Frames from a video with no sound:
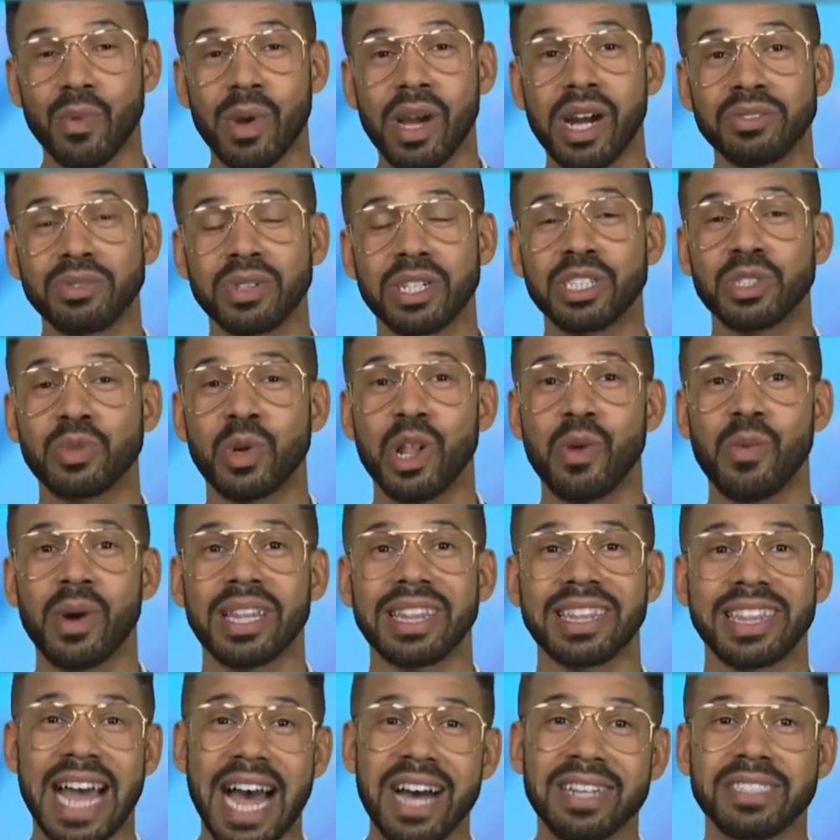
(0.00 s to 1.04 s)

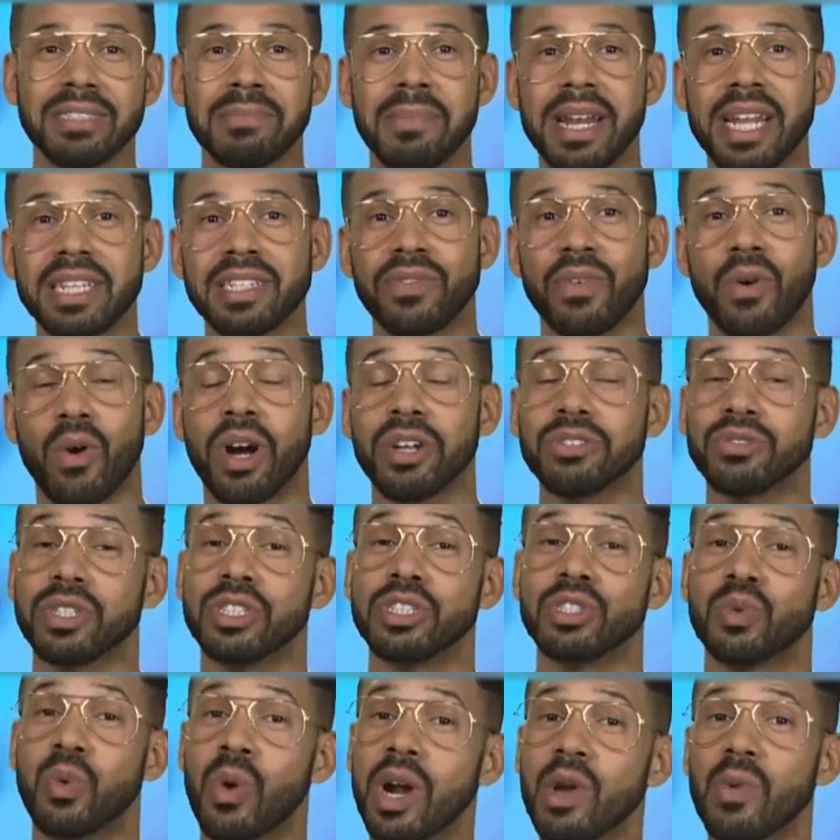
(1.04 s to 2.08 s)
321,000 minutes,
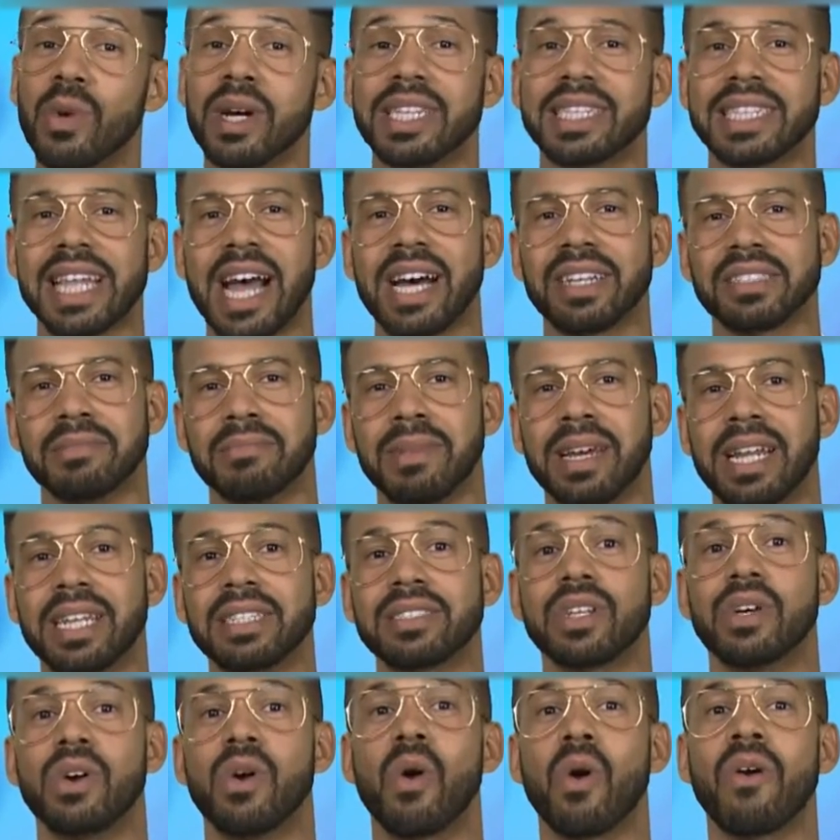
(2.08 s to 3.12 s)
421,000
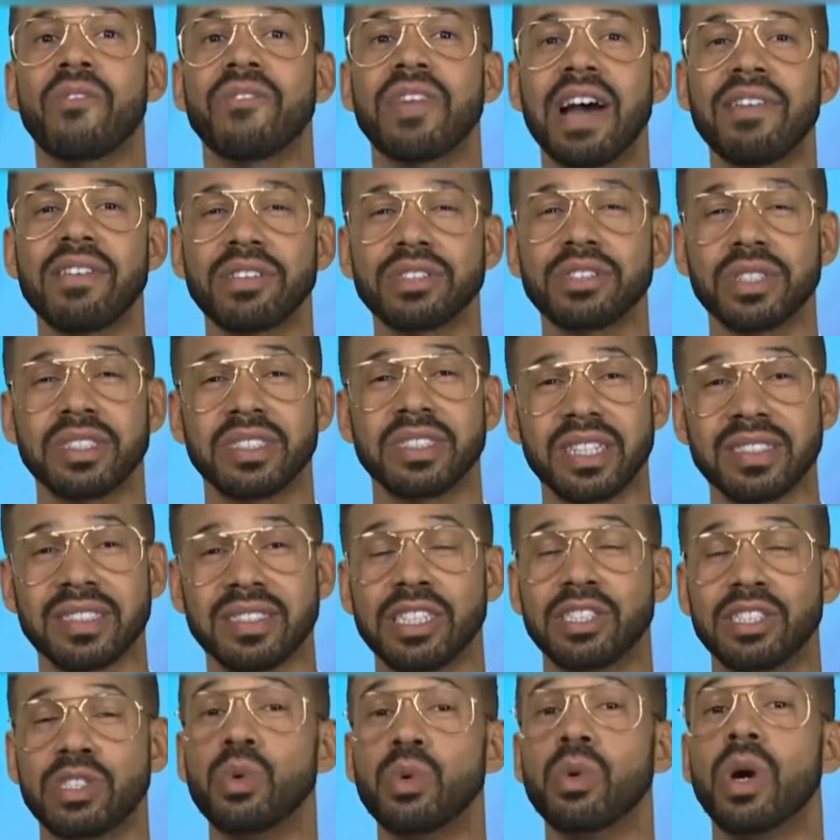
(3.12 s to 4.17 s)
minutes, or
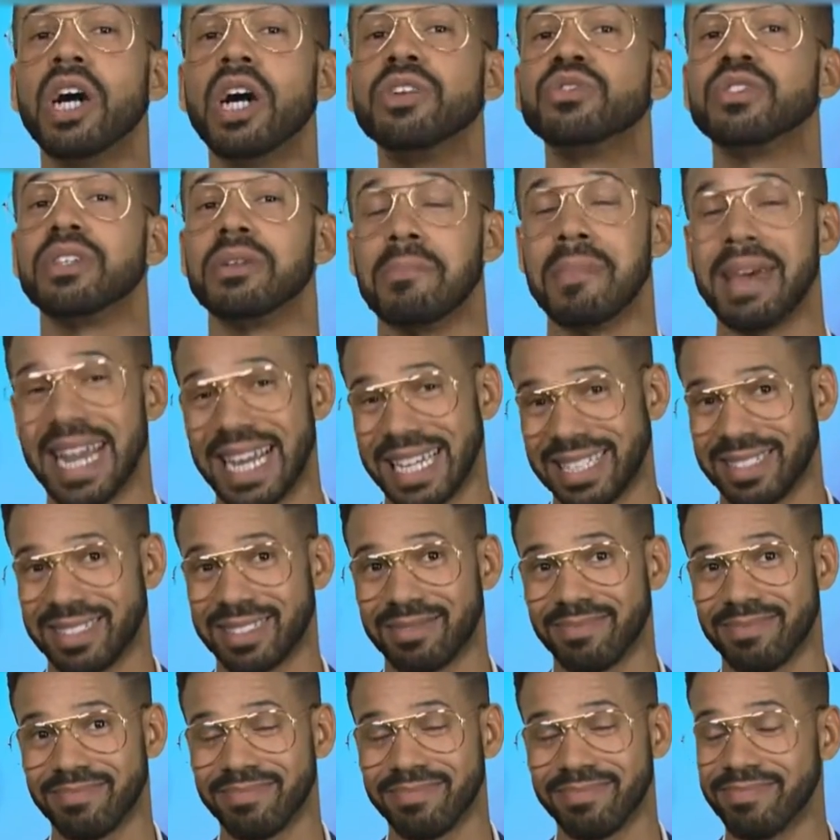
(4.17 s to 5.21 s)
560,200 minutes?